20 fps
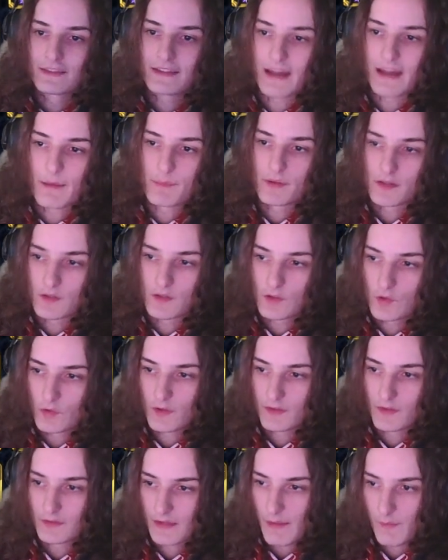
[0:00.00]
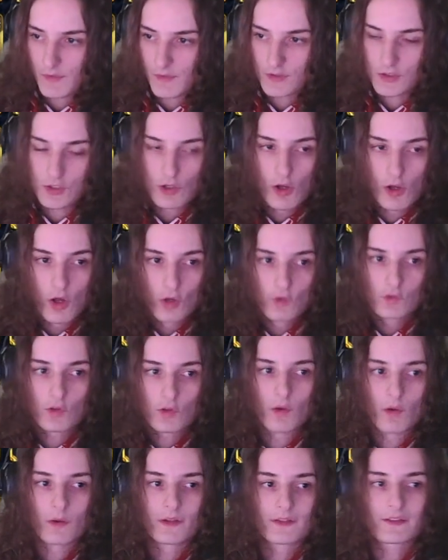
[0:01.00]
double crit damage.
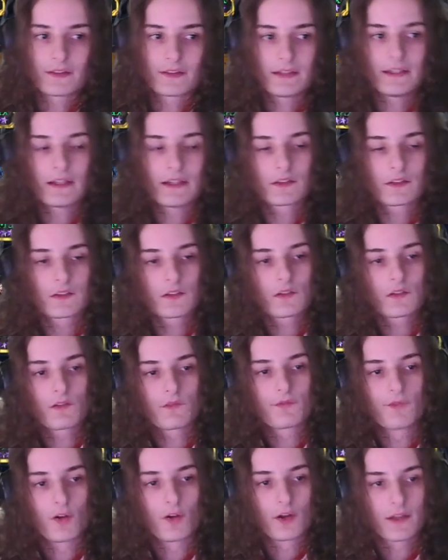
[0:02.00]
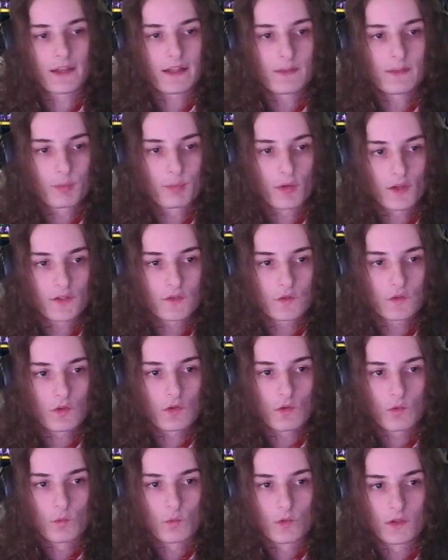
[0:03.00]
So a Silas for Guild Boss
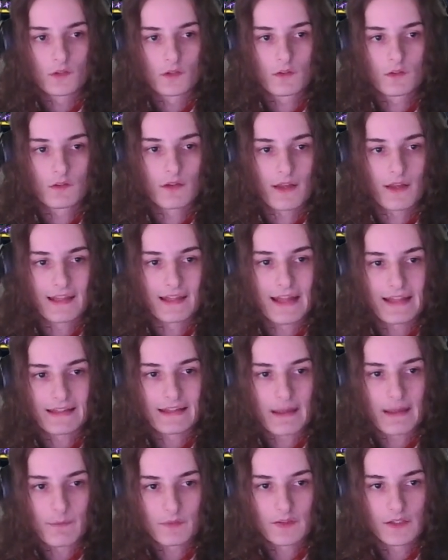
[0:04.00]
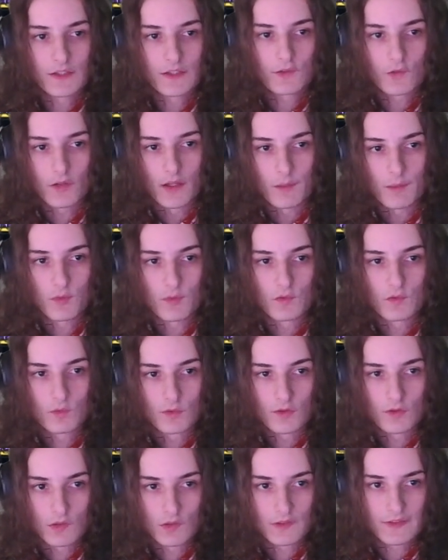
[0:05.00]
an endgame Silas for Guild Boss
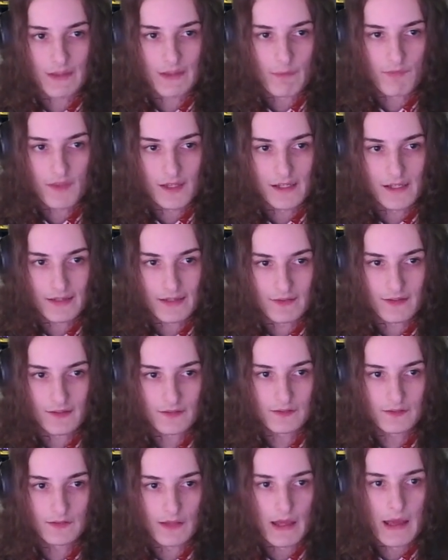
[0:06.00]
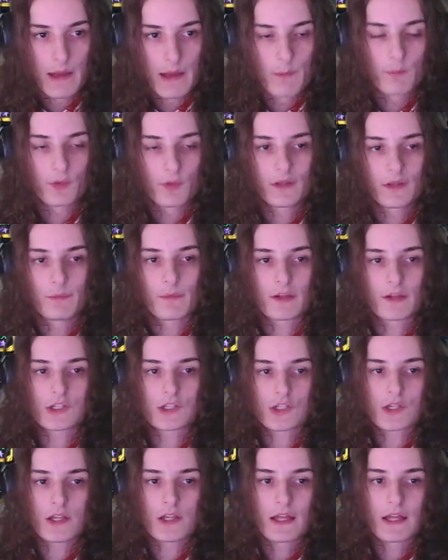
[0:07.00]
would look something like this. Pretty
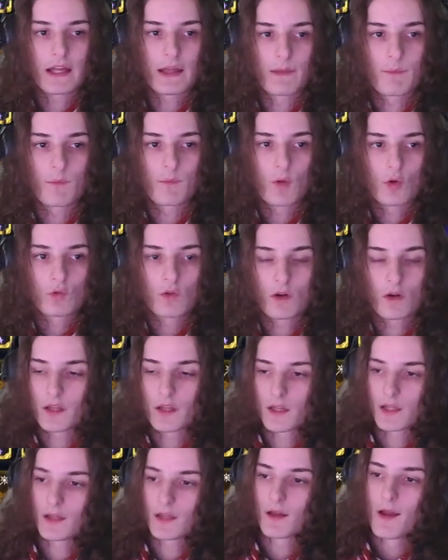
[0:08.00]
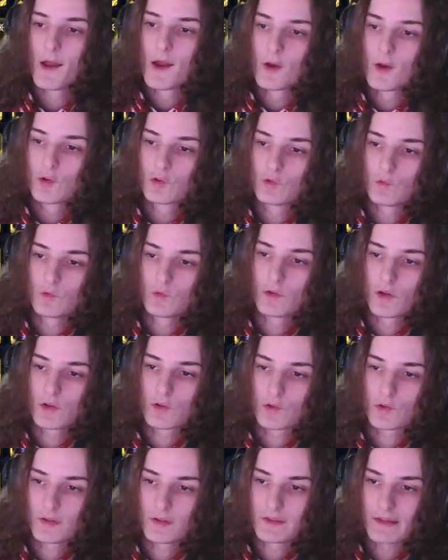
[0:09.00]
much him rocking 2
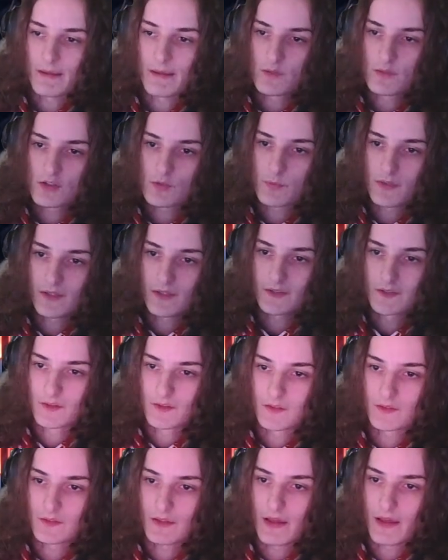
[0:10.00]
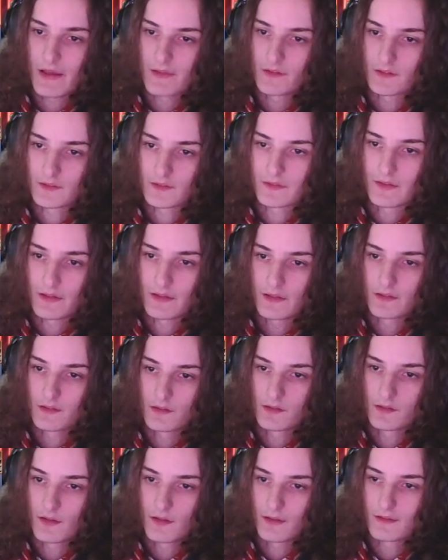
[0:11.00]
crit damage pieces and a
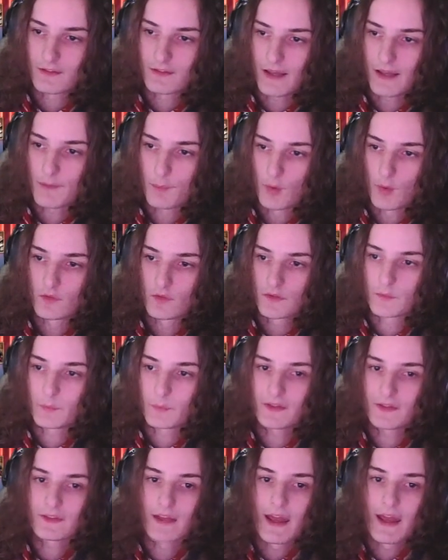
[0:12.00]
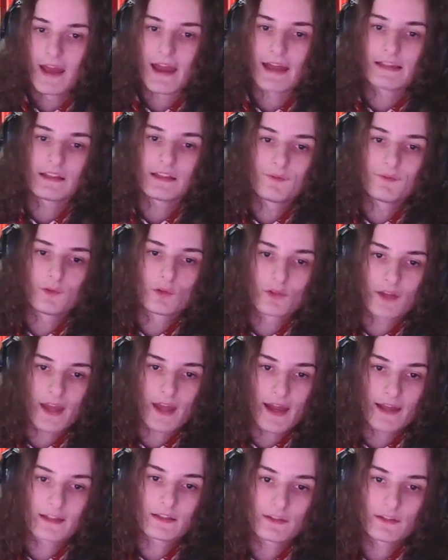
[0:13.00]
single attack bonus piece. And if you
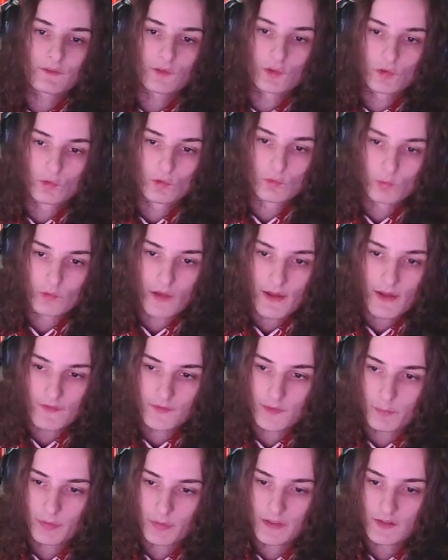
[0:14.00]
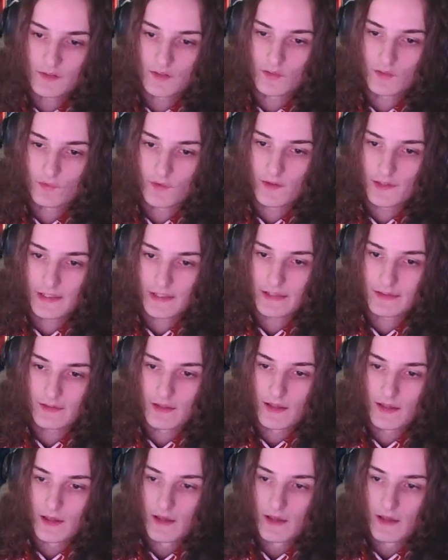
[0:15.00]
can, and if you do have the pieces for that,